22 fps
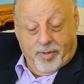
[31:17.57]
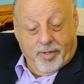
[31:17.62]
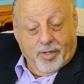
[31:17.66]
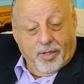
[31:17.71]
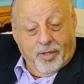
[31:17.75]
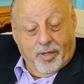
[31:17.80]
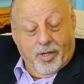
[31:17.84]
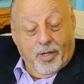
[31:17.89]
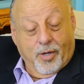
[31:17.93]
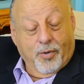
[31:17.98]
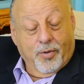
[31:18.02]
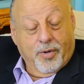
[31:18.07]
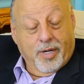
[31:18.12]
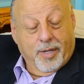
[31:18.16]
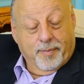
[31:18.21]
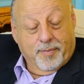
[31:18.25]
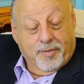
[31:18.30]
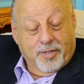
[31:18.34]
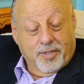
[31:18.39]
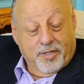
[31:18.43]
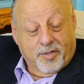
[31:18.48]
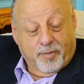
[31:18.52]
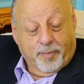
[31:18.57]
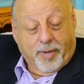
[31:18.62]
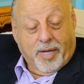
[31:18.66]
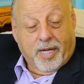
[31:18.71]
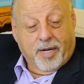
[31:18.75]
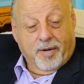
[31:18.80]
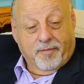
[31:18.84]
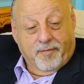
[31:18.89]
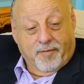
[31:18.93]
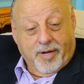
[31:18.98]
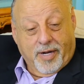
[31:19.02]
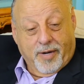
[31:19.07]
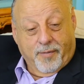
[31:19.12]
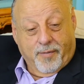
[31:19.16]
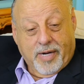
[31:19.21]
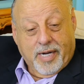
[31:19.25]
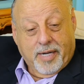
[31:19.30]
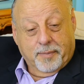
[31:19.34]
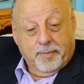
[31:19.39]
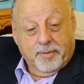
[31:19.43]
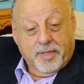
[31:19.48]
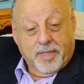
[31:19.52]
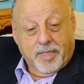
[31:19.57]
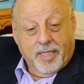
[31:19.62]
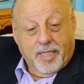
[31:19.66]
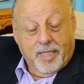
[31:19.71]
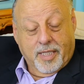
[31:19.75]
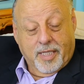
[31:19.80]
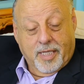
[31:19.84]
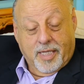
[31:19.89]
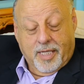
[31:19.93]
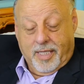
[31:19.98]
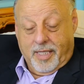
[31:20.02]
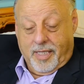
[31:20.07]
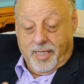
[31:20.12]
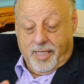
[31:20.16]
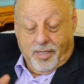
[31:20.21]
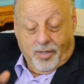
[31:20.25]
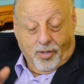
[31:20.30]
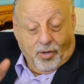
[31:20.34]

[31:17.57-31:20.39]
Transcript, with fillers: load up to Spotify Rhapsody and